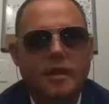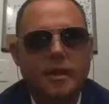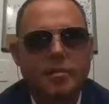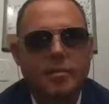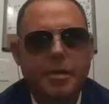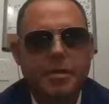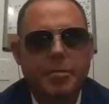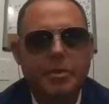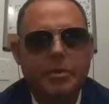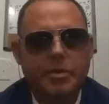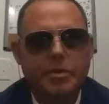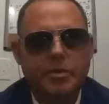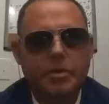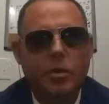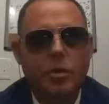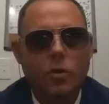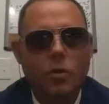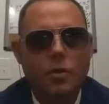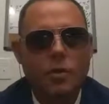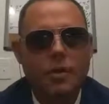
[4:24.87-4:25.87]
and people at
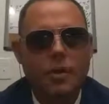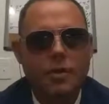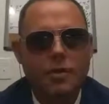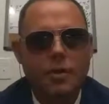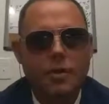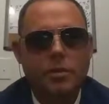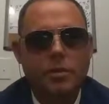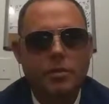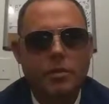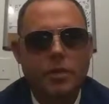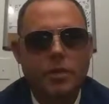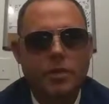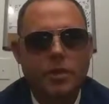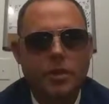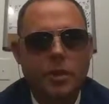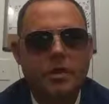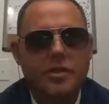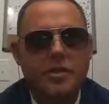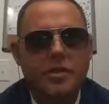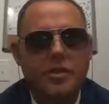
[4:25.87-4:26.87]
school that she was in a
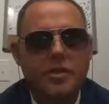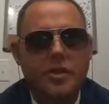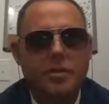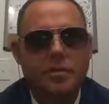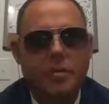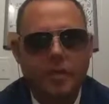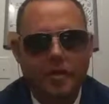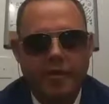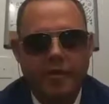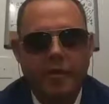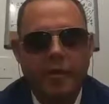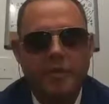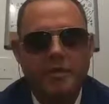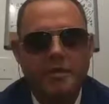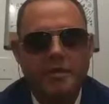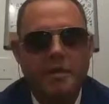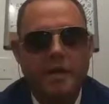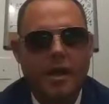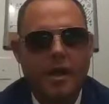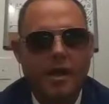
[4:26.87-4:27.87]
relationship with a
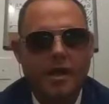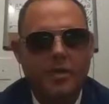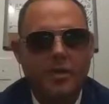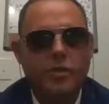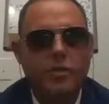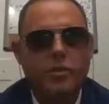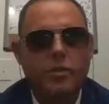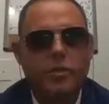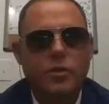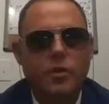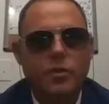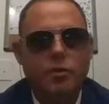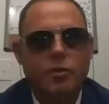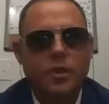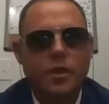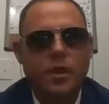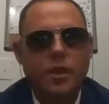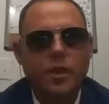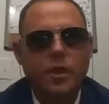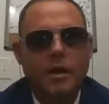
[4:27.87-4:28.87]
famous guy on
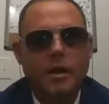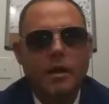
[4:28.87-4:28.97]
YouTube,